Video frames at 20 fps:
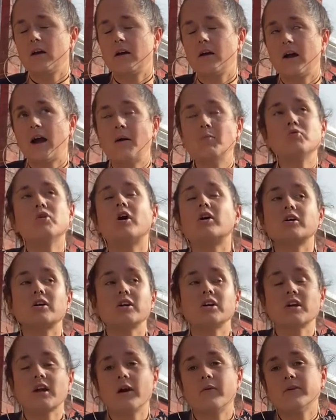I'm not
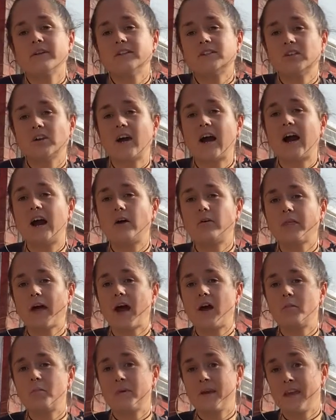going to go into how
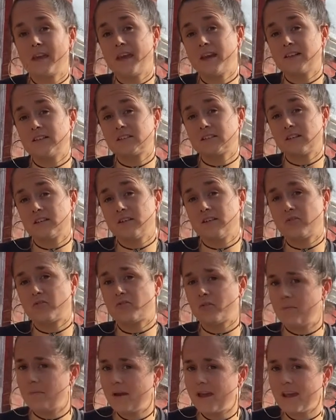that appears
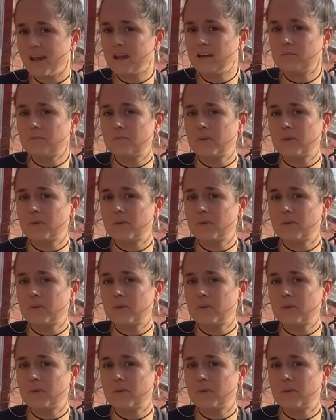for me,